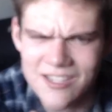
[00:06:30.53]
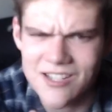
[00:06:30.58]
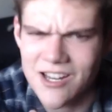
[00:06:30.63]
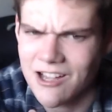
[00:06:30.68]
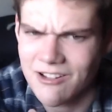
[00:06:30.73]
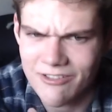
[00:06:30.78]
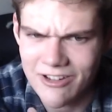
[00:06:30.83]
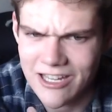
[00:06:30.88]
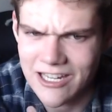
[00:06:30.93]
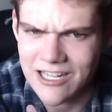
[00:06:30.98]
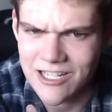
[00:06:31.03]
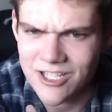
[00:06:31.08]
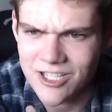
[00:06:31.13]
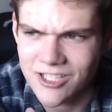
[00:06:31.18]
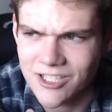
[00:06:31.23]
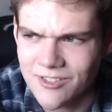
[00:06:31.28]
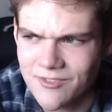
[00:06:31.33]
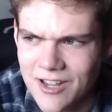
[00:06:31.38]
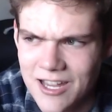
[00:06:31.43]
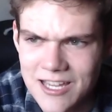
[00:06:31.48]
Not financial
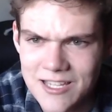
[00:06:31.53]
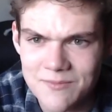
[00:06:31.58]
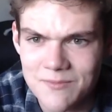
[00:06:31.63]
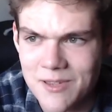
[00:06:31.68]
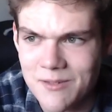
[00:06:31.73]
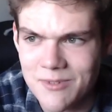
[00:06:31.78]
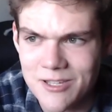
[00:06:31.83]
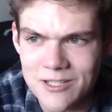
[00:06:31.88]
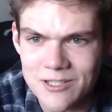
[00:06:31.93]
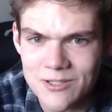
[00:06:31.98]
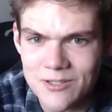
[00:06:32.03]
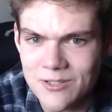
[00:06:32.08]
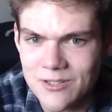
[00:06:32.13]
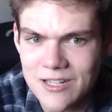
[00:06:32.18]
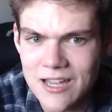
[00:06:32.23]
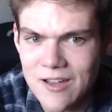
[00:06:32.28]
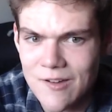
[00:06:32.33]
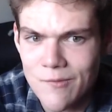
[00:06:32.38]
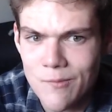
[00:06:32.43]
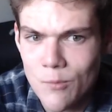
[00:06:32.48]
advice. Maybe it's good to
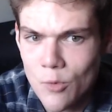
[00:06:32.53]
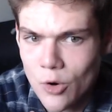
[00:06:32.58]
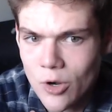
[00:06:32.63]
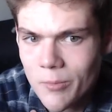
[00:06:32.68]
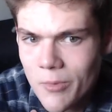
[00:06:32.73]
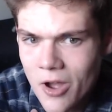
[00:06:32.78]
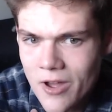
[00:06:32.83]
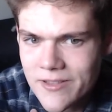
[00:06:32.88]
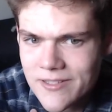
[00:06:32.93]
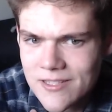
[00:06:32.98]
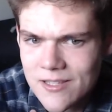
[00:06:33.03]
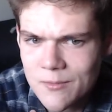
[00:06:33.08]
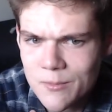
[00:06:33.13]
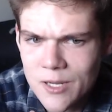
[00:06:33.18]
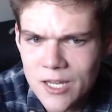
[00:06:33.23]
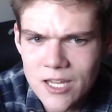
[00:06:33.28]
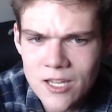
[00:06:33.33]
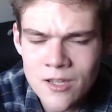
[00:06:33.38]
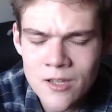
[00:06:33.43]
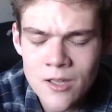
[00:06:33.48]
have more bonds than
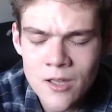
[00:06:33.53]
me.